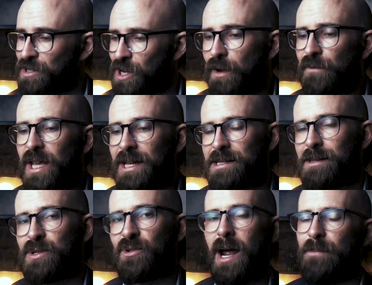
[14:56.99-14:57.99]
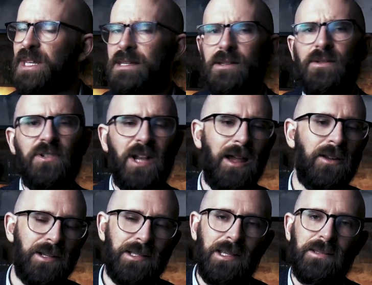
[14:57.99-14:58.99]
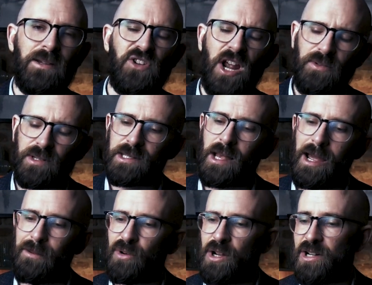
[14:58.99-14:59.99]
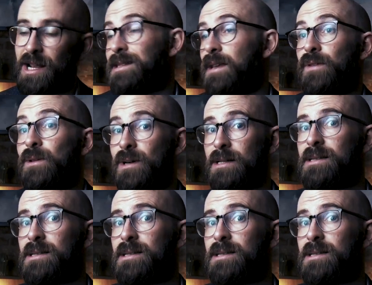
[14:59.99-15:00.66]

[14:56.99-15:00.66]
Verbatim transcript: Don't forget to subscribe. Please do check out our sister channel side projects if you are